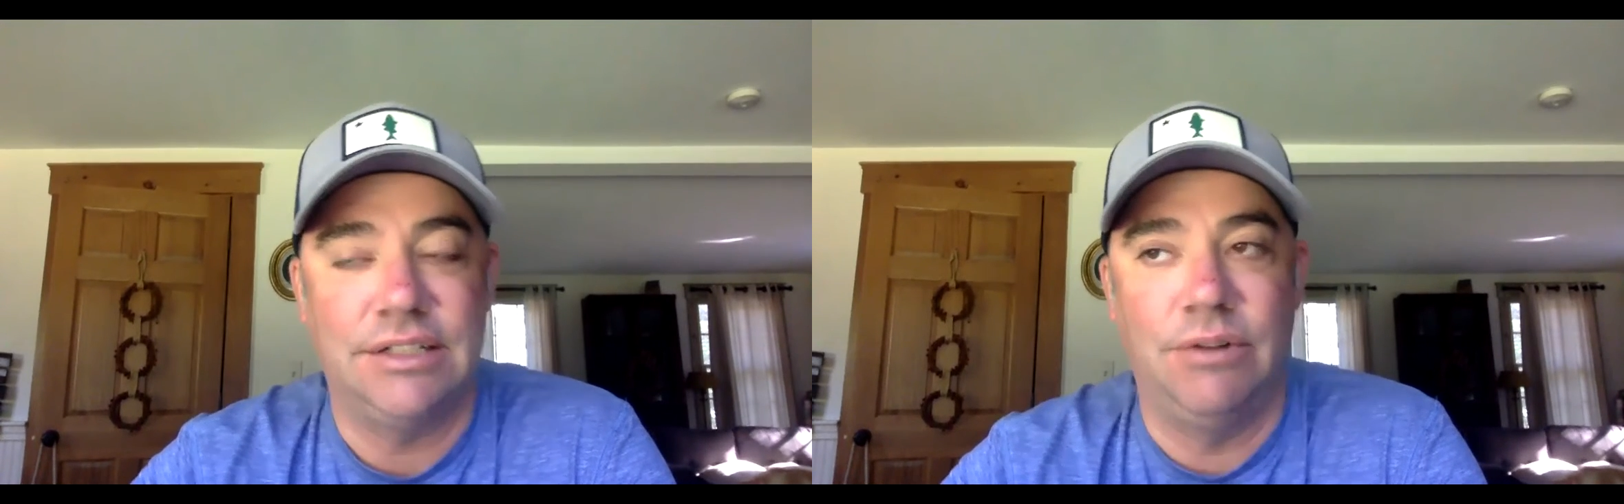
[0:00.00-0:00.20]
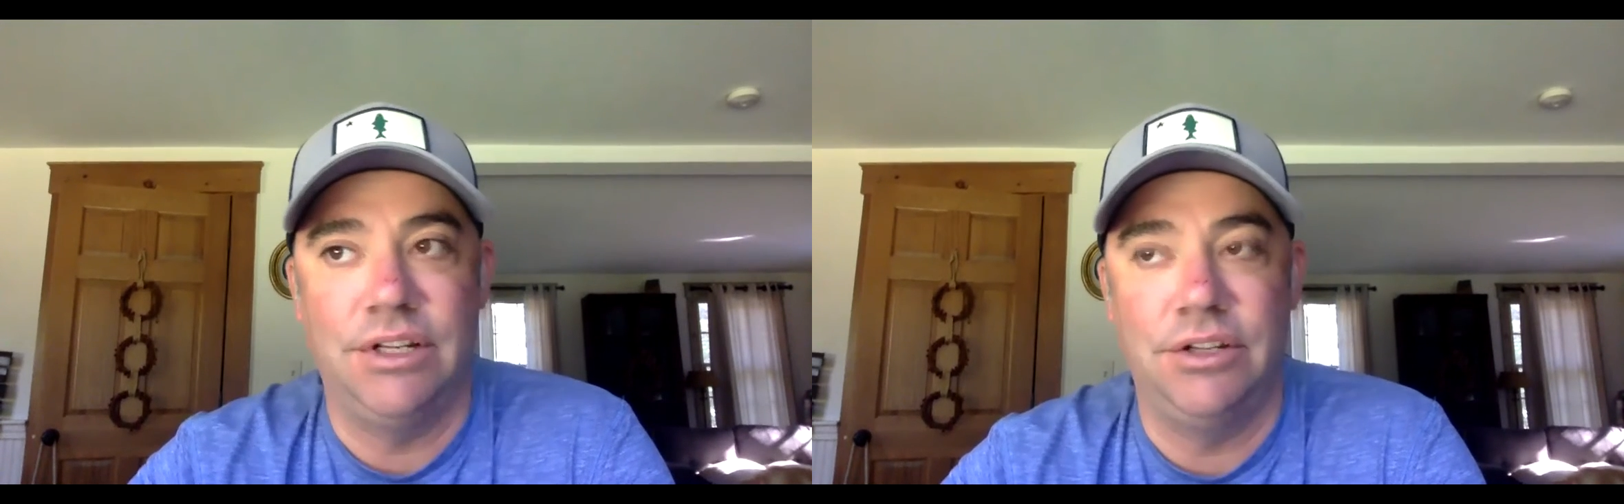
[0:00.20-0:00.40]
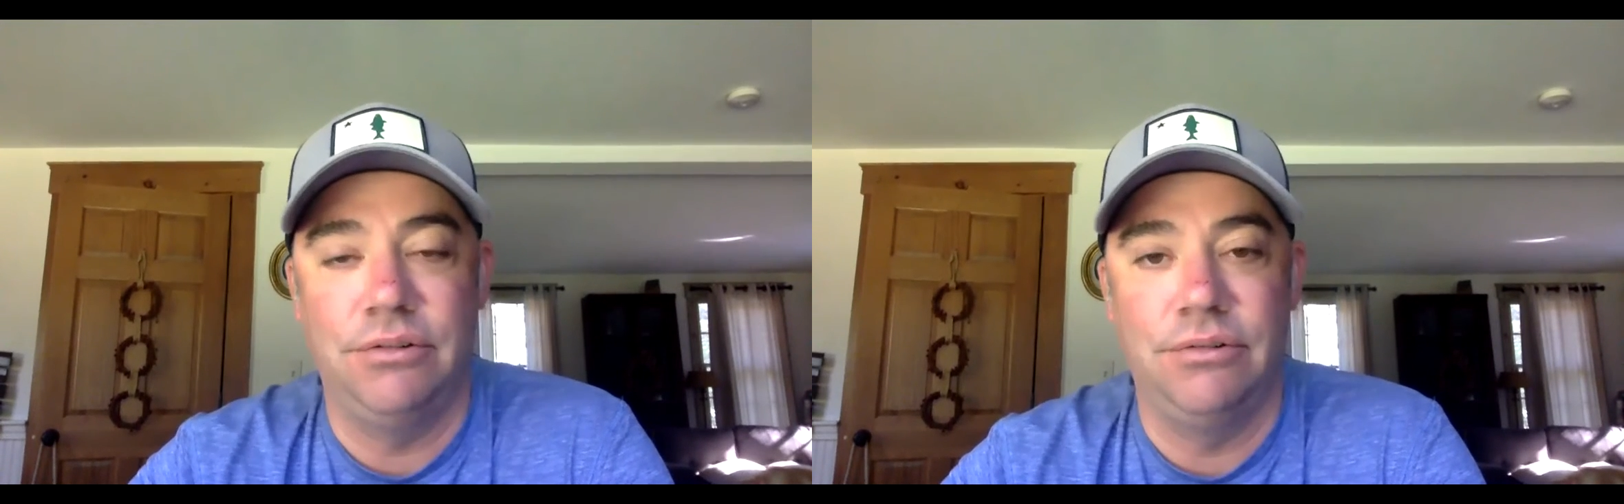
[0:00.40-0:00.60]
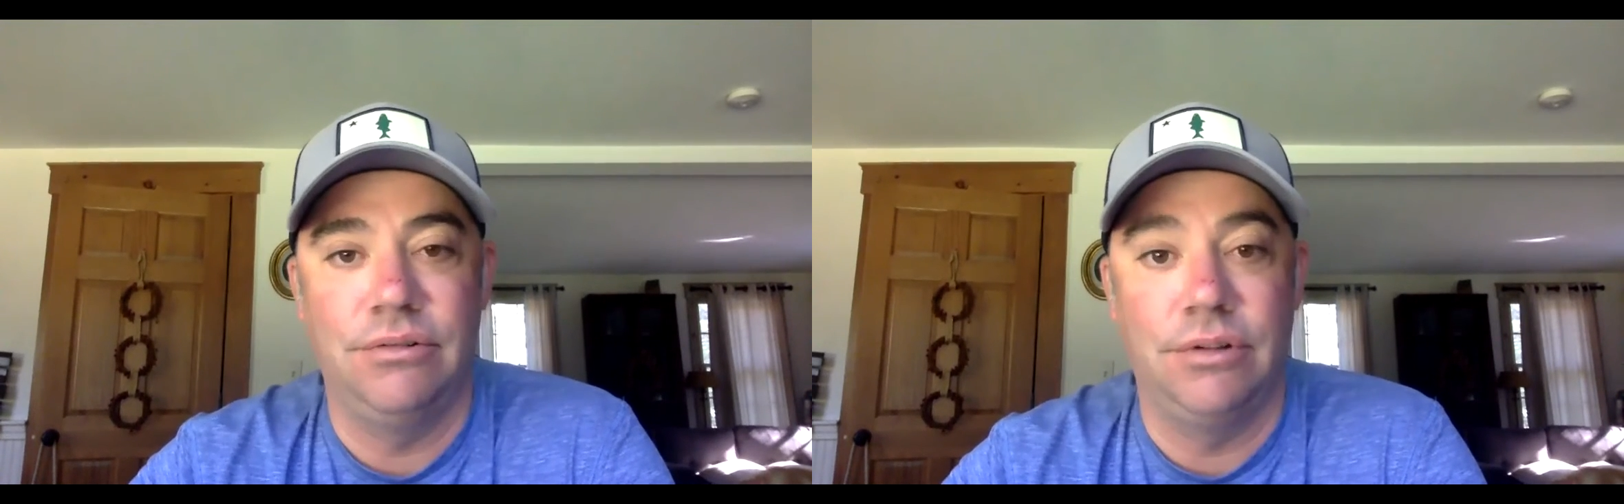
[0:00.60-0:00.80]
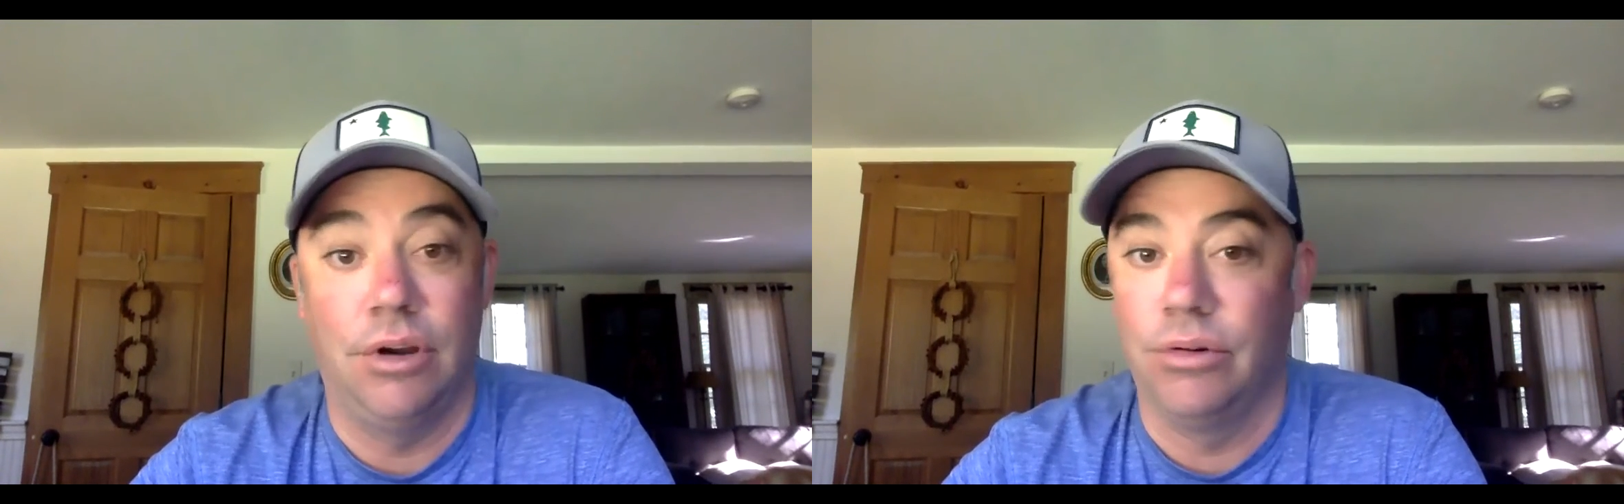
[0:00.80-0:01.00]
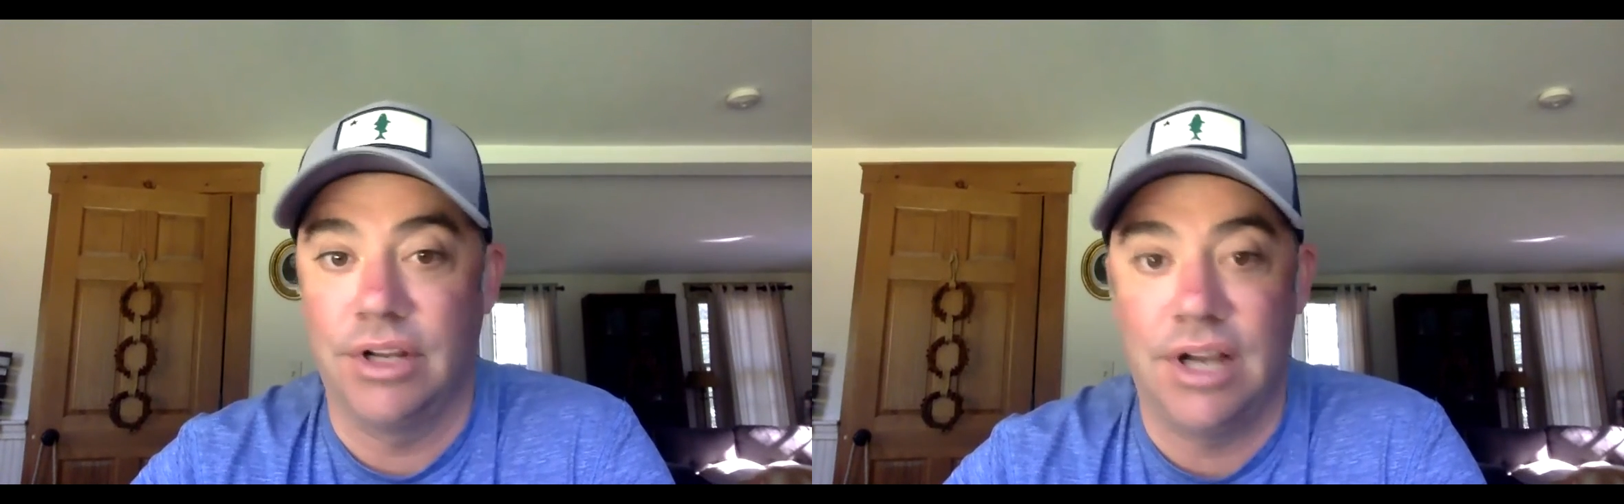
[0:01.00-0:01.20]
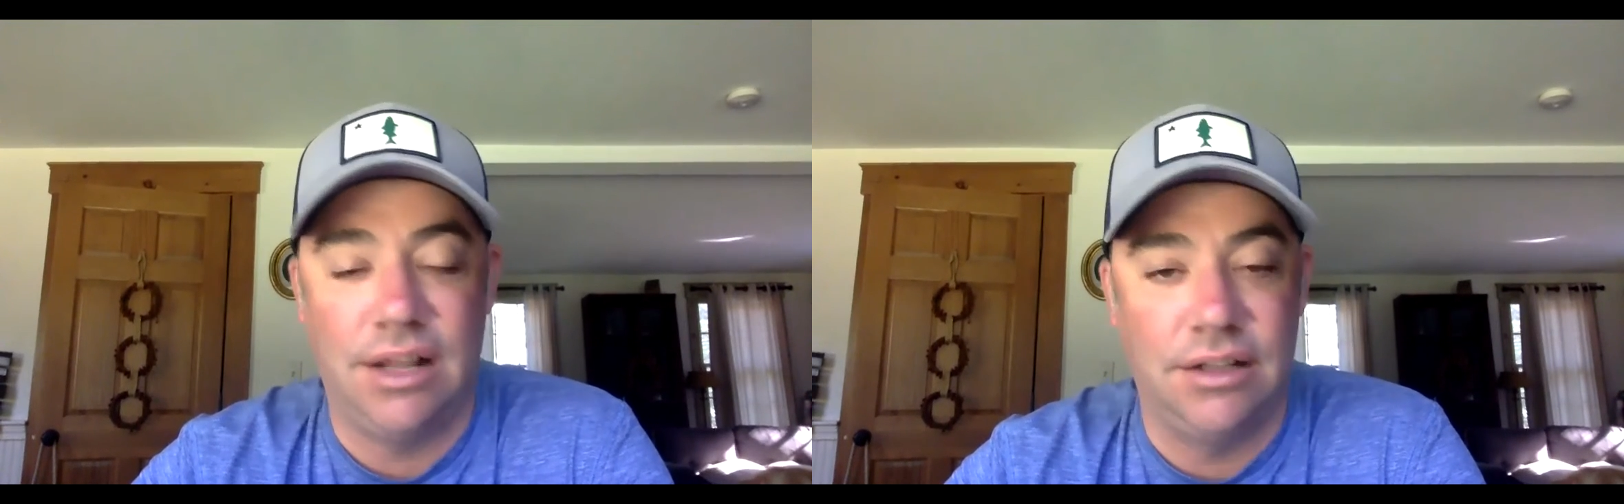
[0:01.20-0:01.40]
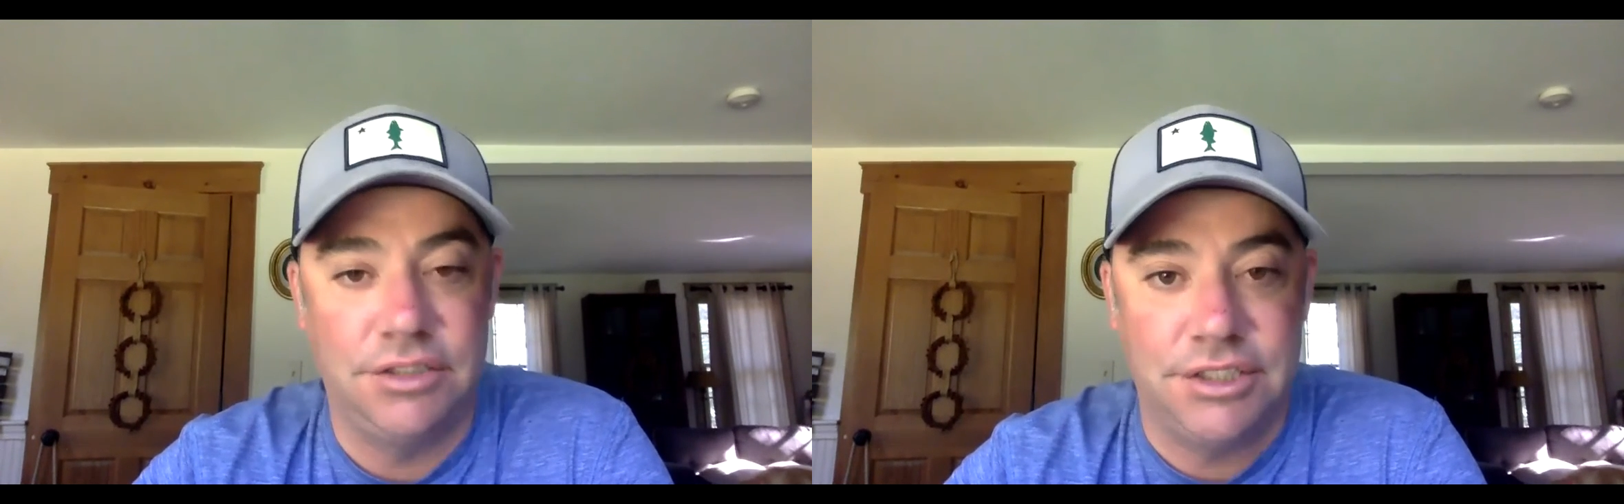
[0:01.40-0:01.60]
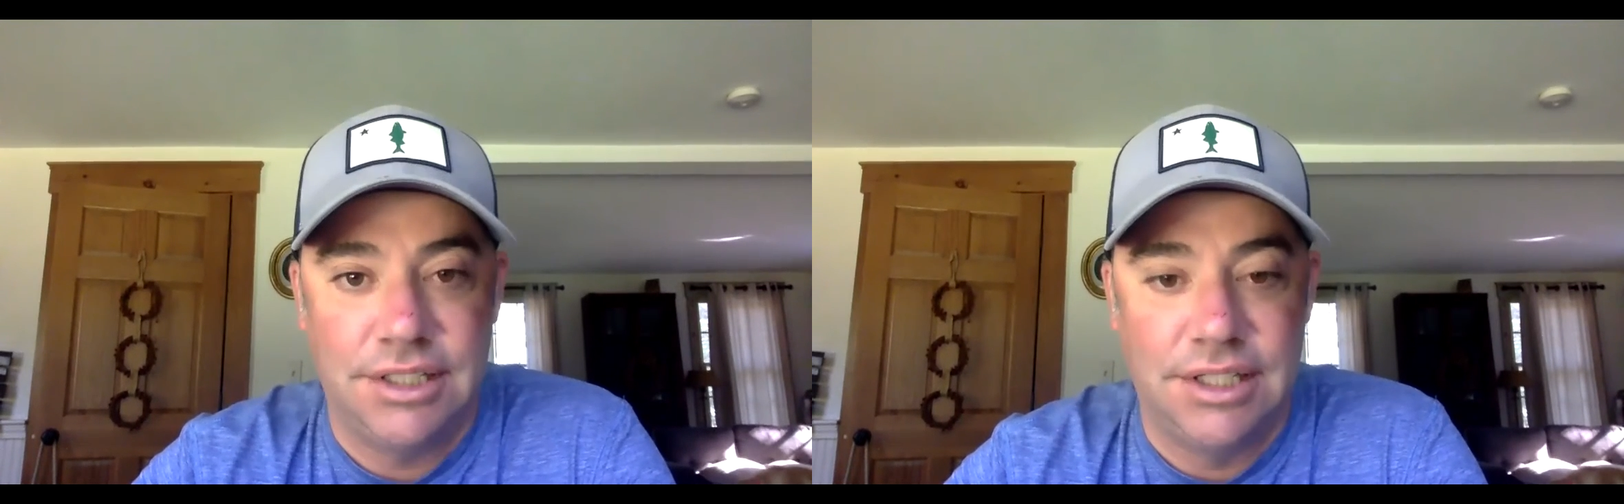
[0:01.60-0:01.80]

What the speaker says: when you go to college.